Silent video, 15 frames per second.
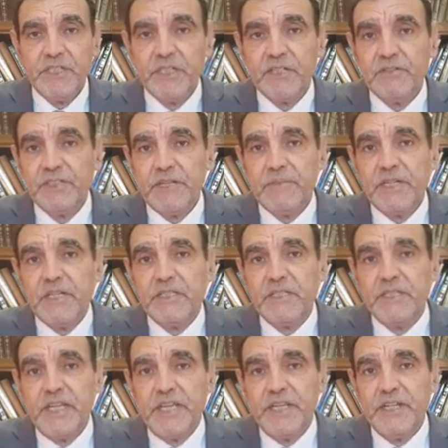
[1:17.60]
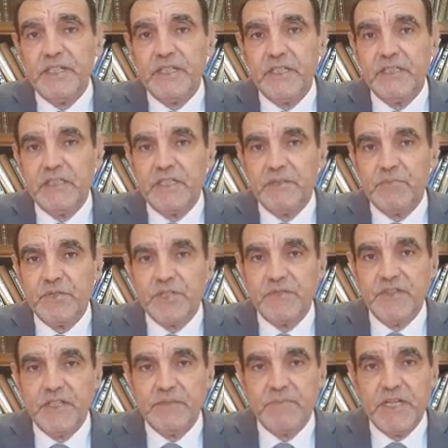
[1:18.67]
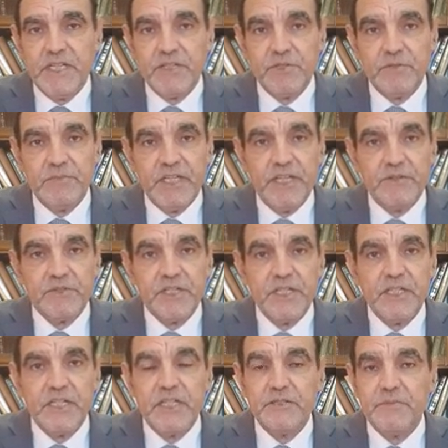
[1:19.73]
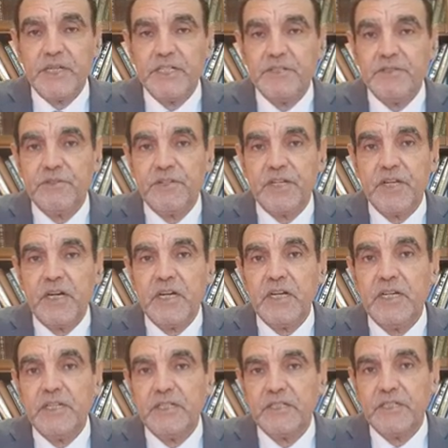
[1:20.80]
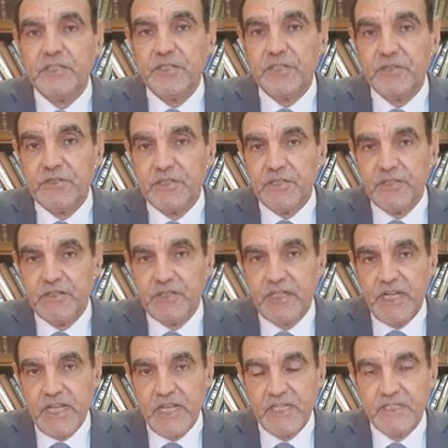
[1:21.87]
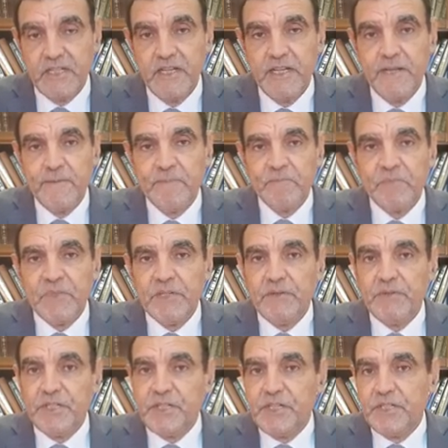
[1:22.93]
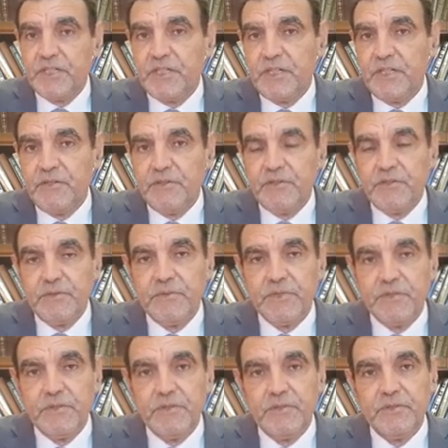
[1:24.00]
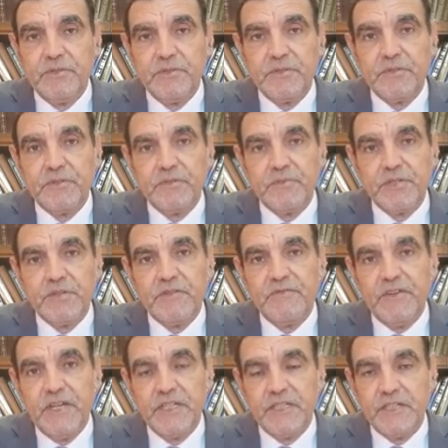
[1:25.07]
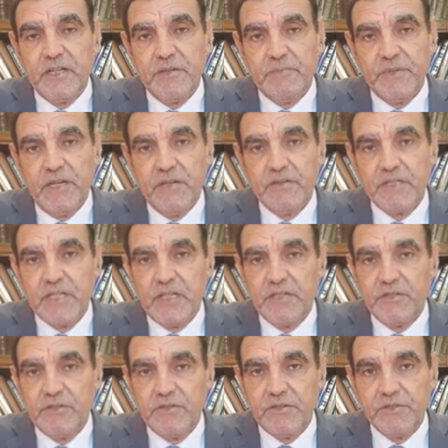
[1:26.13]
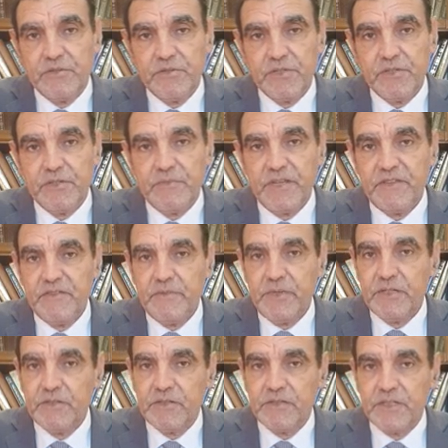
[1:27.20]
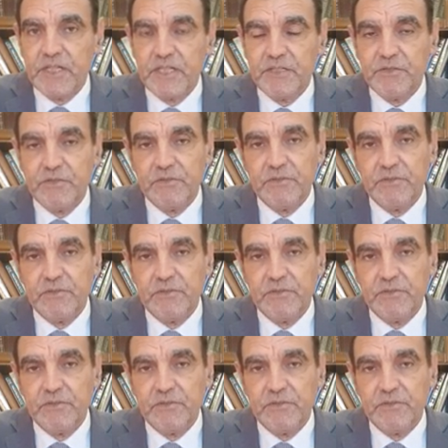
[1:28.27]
contaminated air and atmosphere by some dioxin and by the car exhaust gas, which is some sulfide compounds and also some heavy metals that